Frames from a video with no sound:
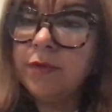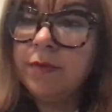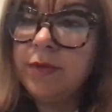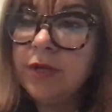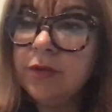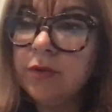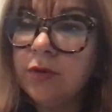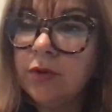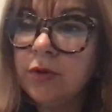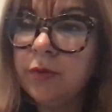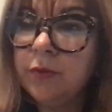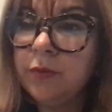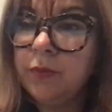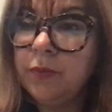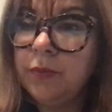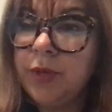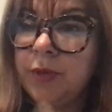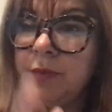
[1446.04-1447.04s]
either com-
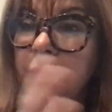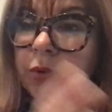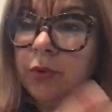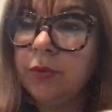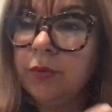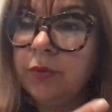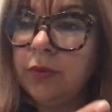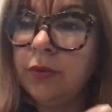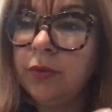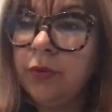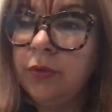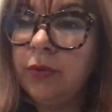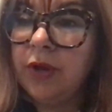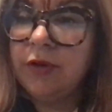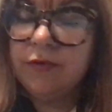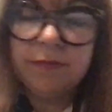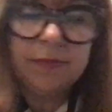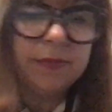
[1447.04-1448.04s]
people who
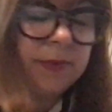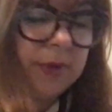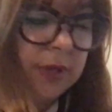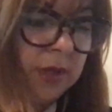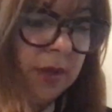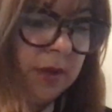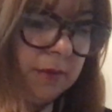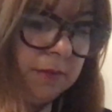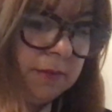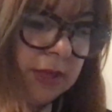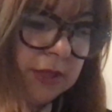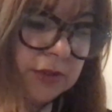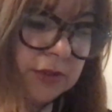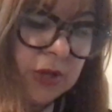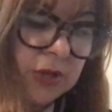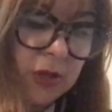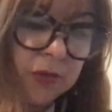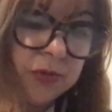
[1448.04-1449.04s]
have
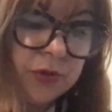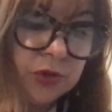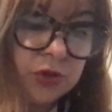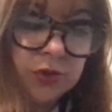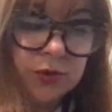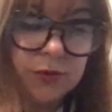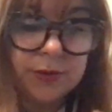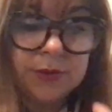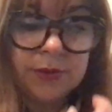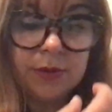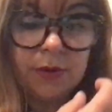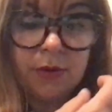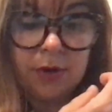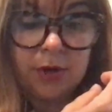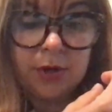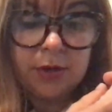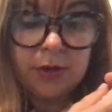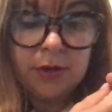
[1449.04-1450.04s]
mental health issues
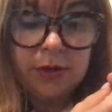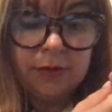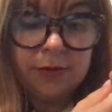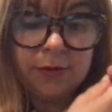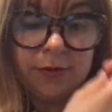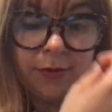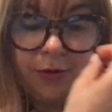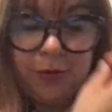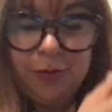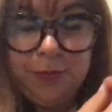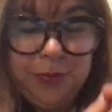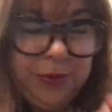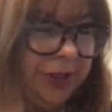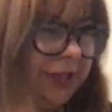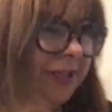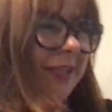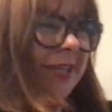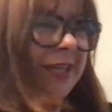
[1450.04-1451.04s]
are either
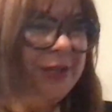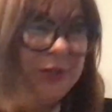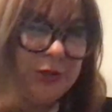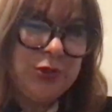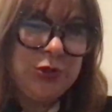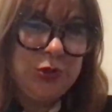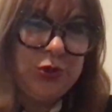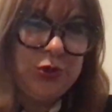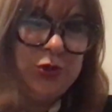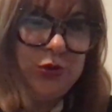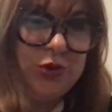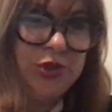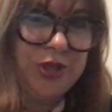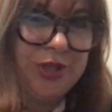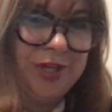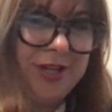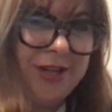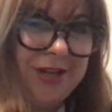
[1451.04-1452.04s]
completely
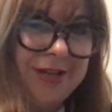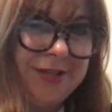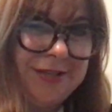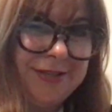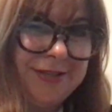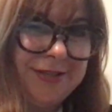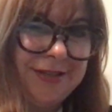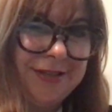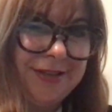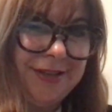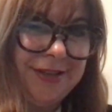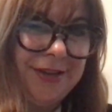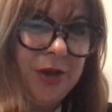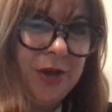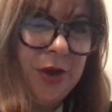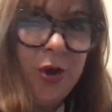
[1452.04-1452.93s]
institutionalized mm-hmm.